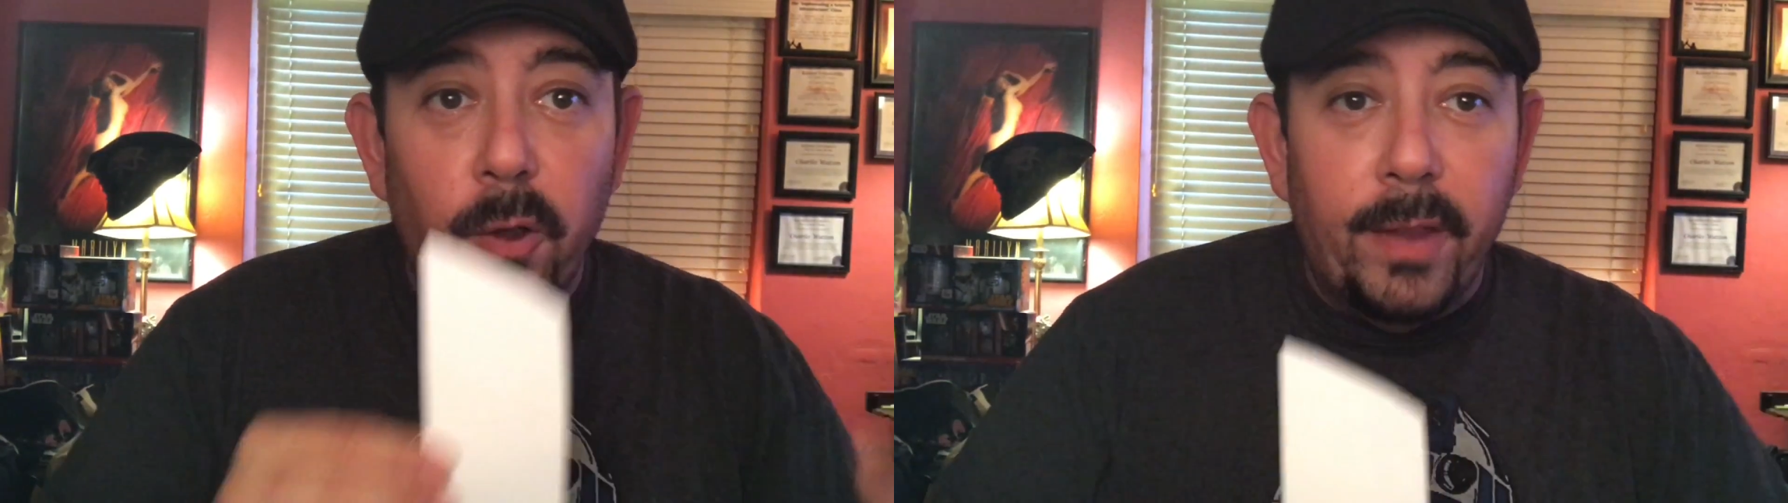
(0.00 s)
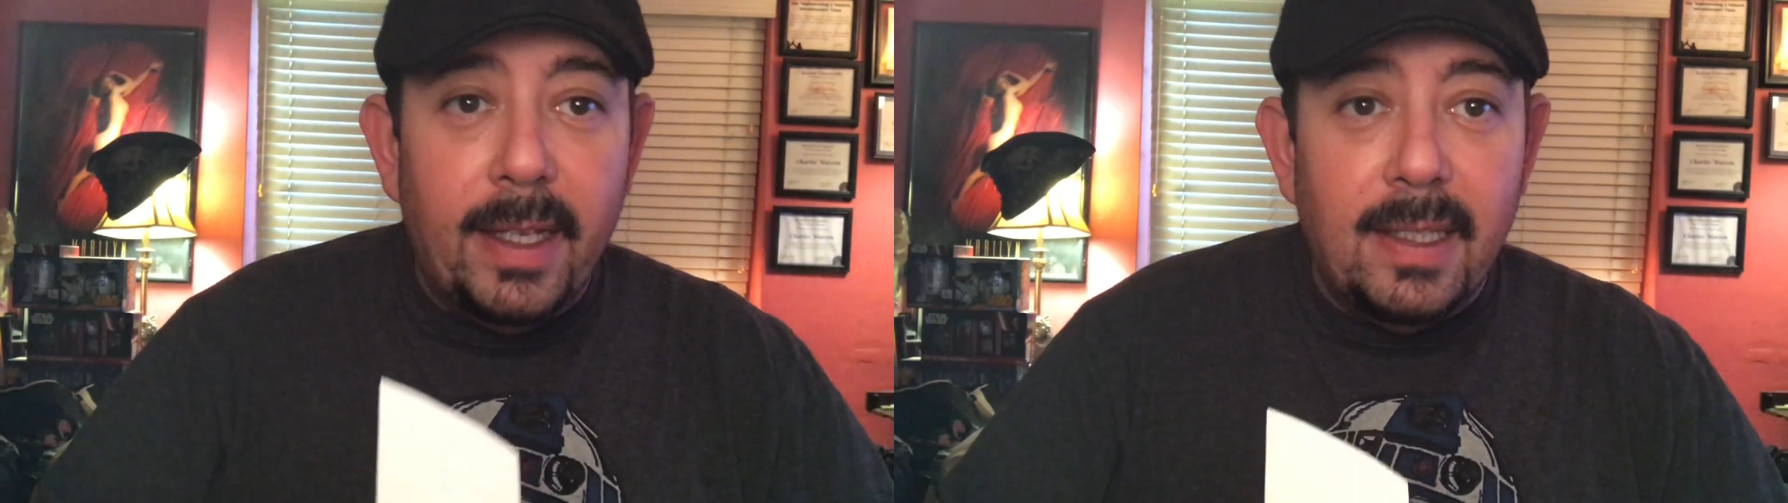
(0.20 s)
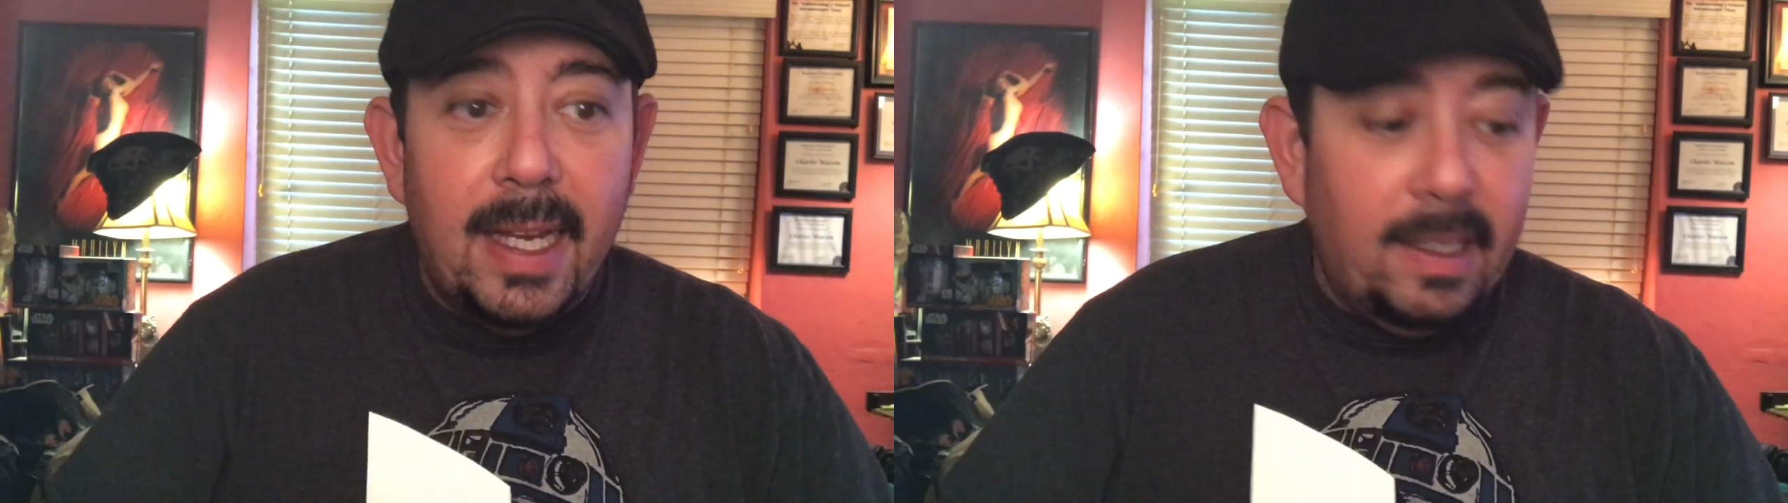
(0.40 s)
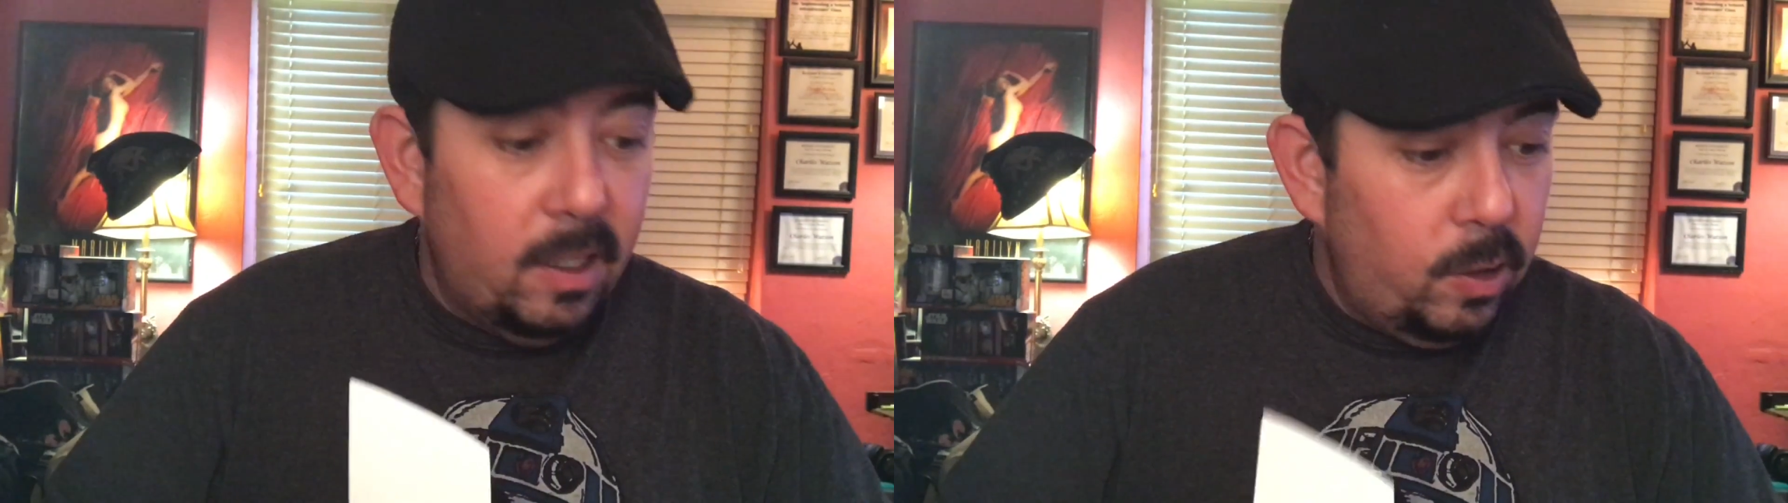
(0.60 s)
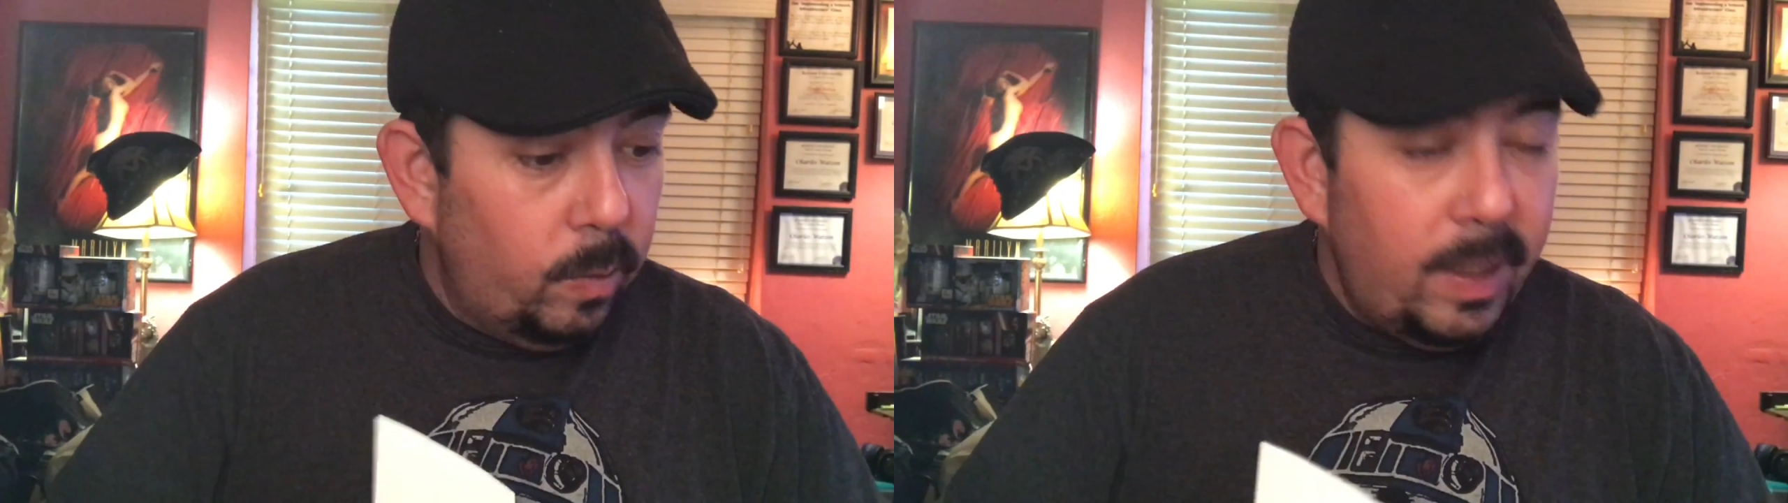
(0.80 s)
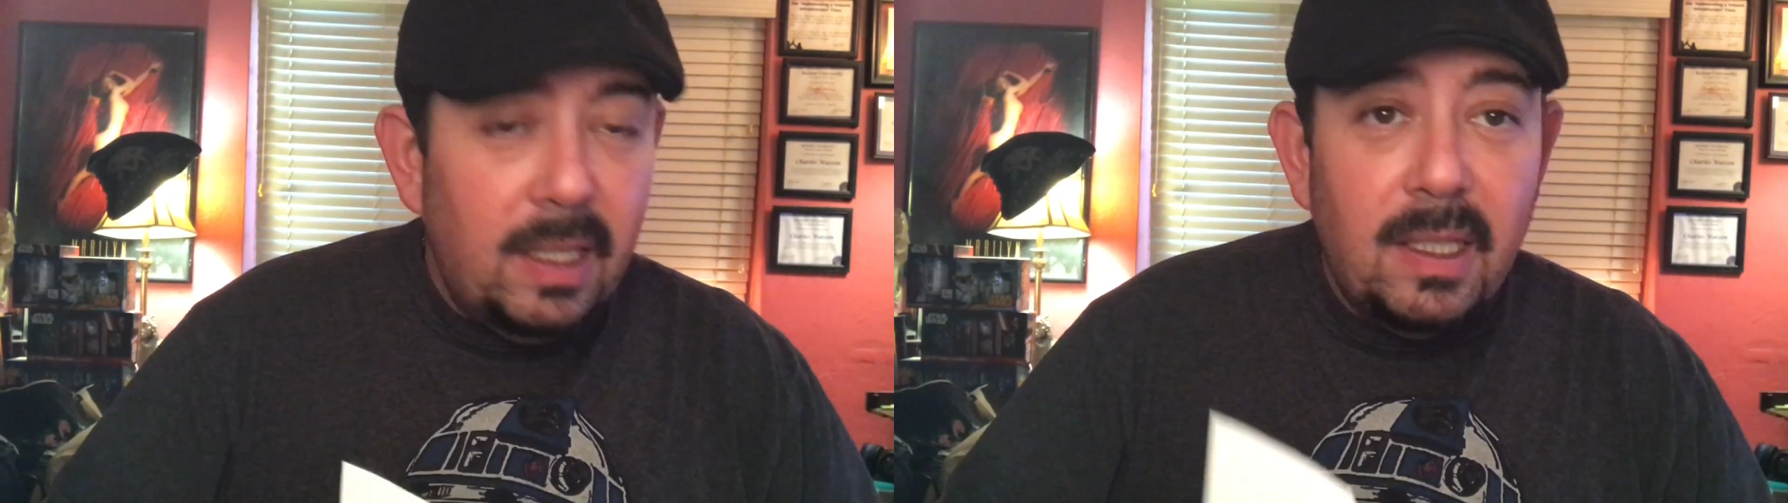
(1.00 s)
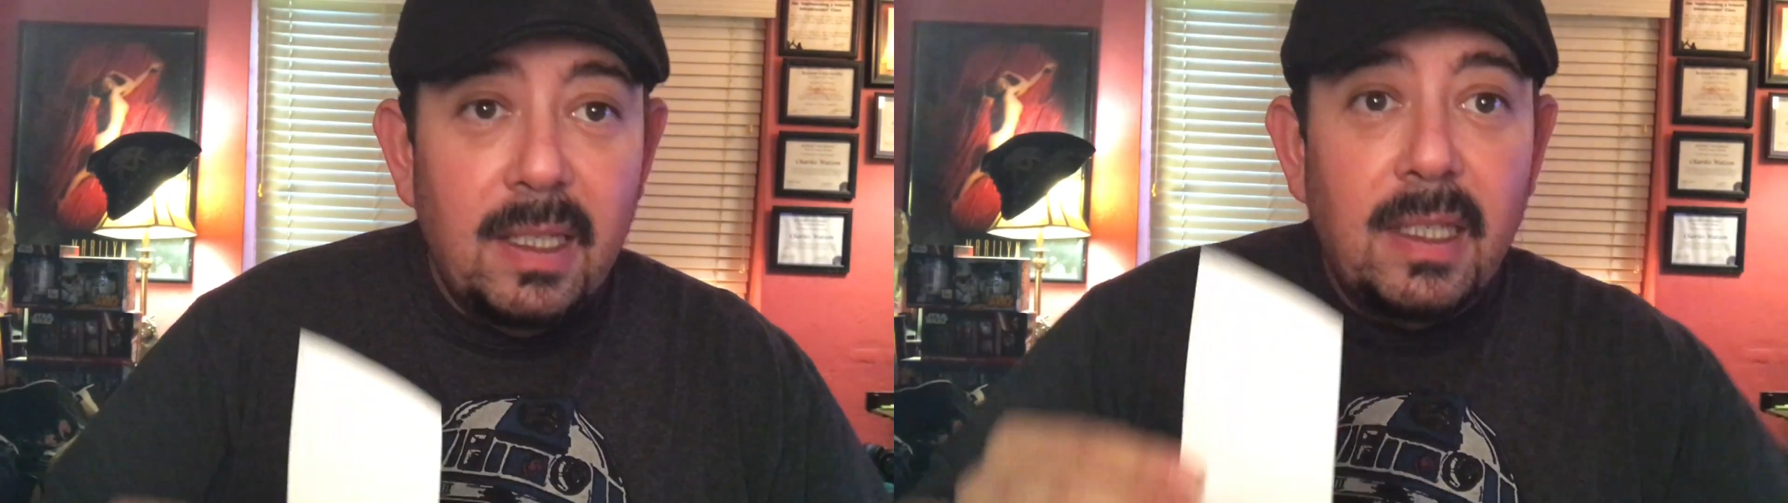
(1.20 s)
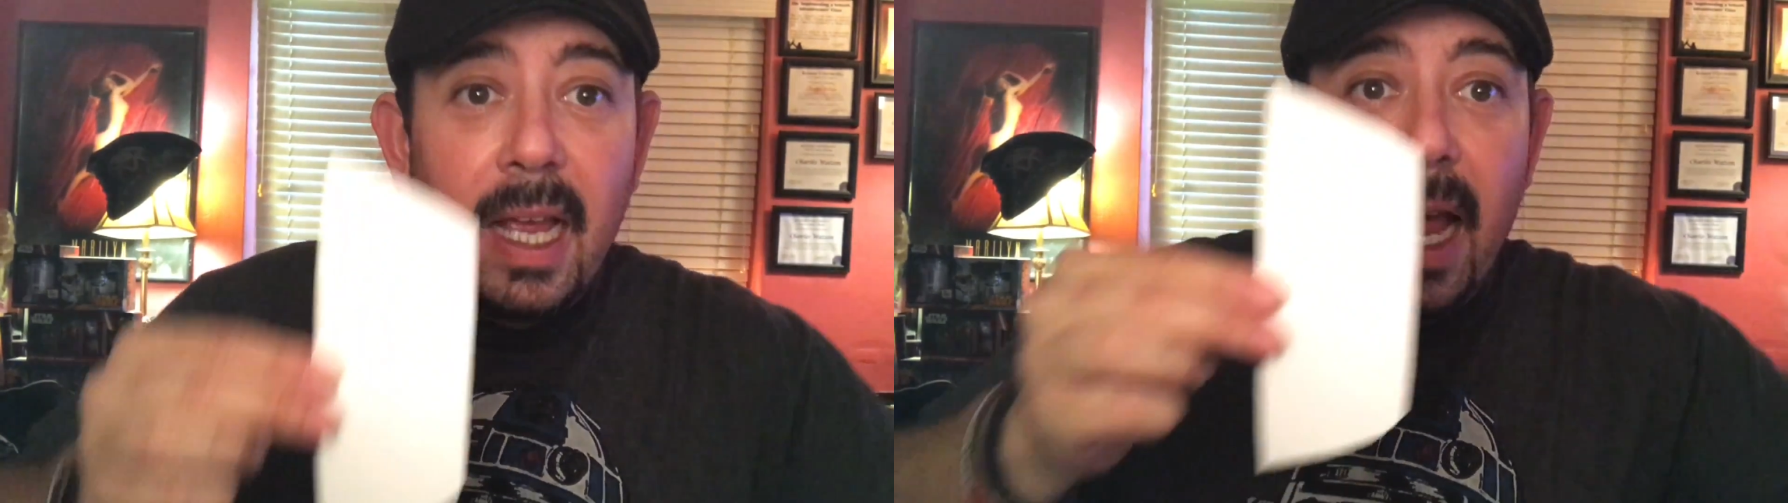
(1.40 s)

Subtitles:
You'll then take the two pieces